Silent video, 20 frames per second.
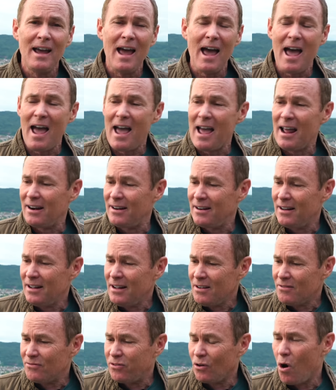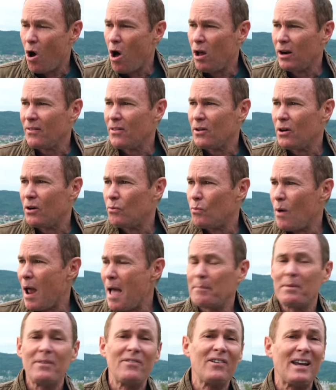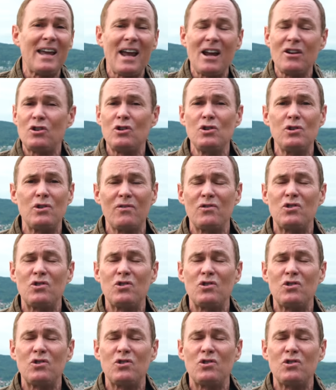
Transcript: and for all of the ramifications